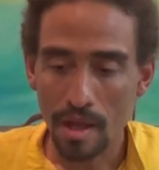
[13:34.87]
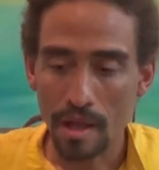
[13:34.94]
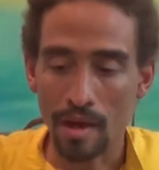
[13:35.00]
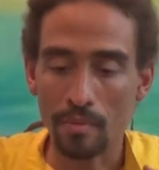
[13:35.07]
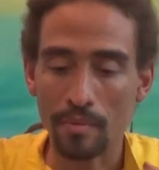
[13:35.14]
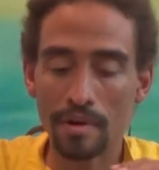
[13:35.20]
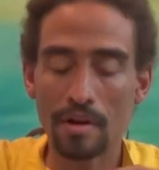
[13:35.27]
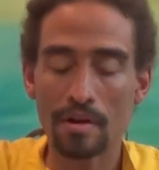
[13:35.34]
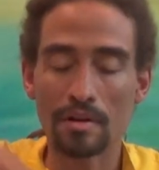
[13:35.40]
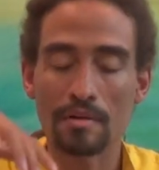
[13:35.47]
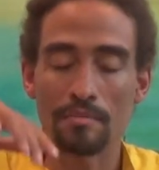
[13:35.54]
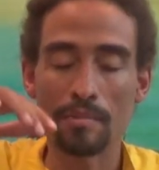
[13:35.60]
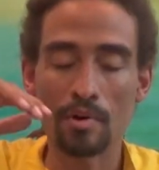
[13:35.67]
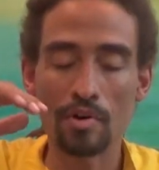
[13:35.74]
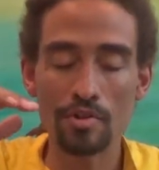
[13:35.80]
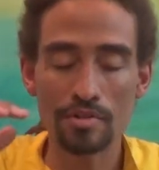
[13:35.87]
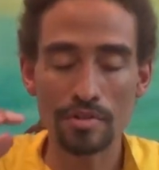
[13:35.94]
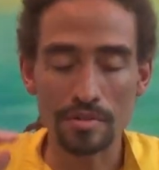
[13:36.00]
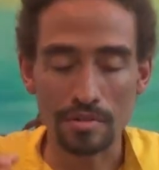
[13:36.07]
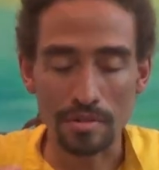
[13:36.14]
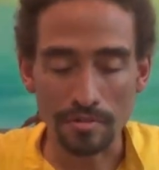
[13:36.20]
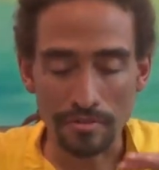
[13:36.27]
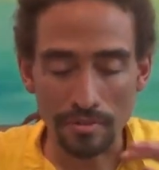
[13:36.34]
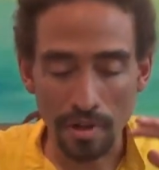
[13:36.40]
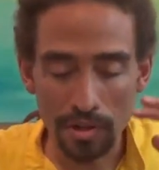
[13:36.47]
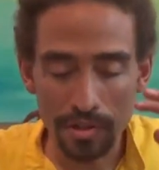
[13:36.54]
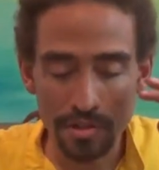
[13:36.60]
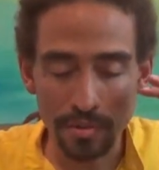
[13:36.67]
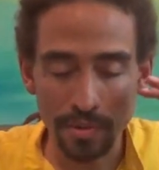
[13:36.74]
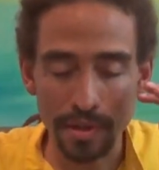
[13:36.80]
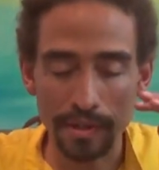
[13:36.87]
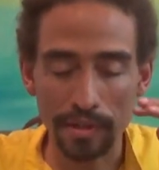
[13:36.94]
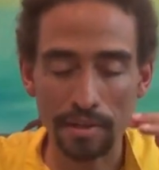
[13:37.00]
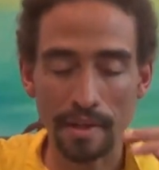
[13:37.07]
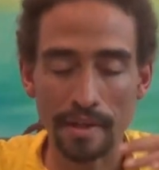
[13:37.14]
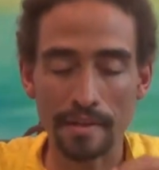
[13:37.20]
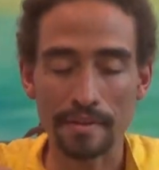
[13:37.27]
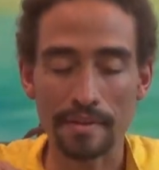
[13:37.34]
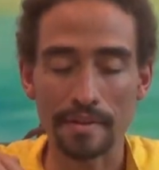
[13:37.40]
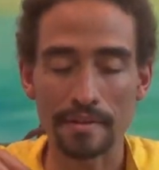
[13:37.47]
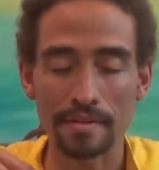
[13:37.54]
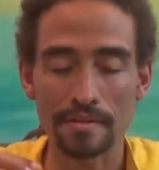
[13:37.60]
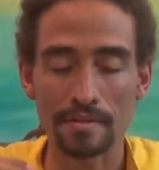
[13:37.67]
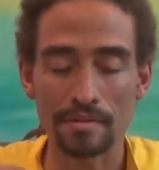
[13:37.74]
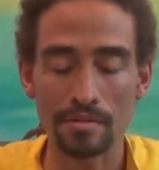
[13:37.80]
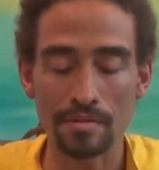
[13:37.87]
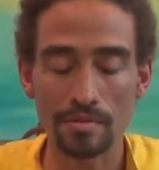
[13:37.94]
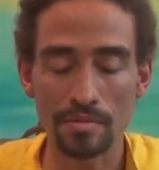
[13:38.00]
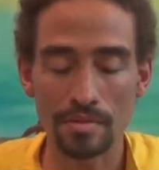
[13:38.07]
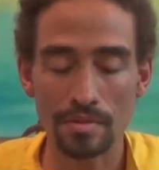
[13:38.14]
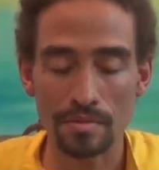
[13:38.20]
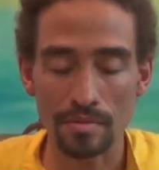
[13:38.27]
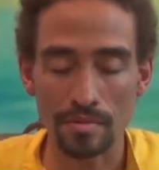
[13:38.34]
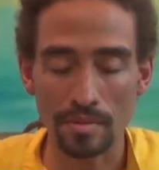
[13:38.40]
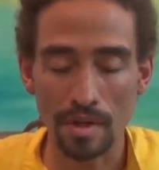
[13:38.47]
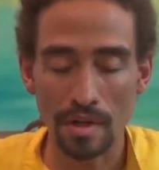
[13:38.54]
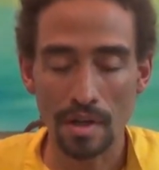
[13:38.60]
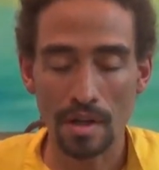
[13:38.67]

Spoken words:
And when our emotions are fluctuating like this due to